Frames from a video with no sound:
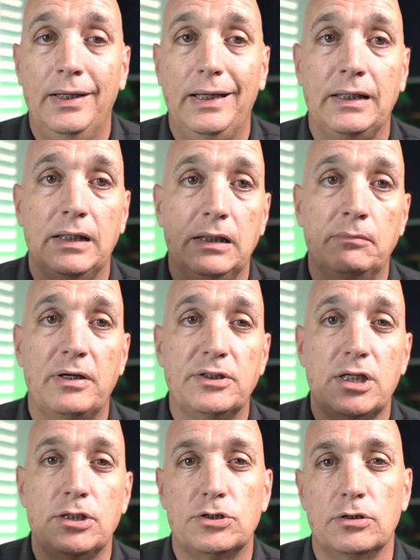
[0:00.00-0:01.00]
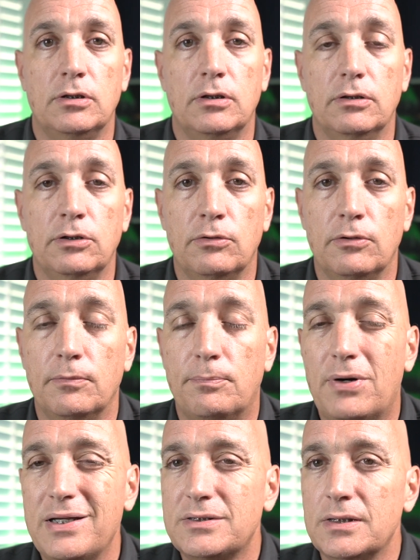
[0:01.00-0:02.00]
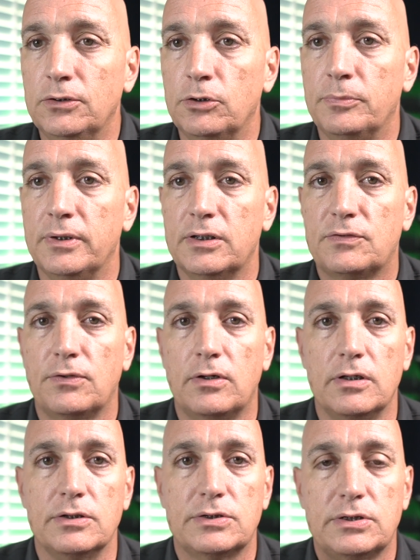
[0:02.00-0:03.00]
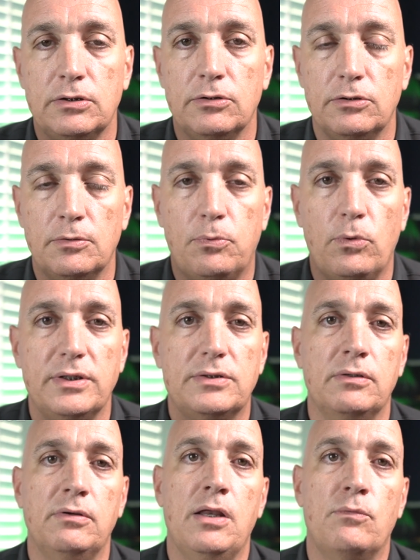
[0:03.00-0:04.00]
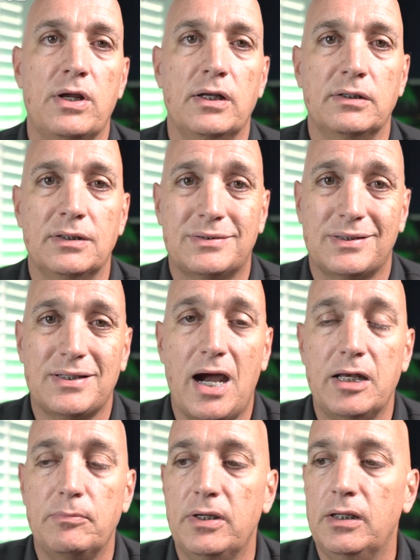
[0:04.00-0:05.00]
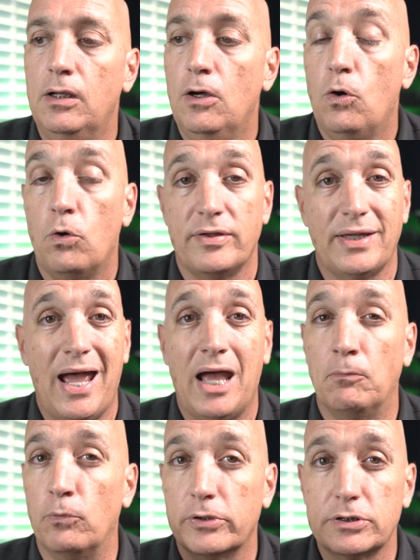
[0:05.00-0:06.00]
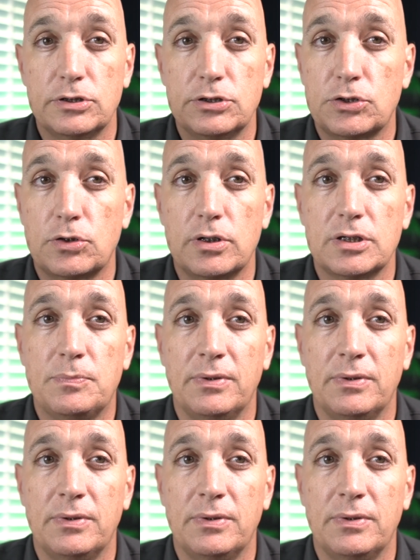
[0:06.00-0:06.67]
it might change your pricing a little bit as far as your points and rate just a tiny bit, or you have to add mortgage insurance.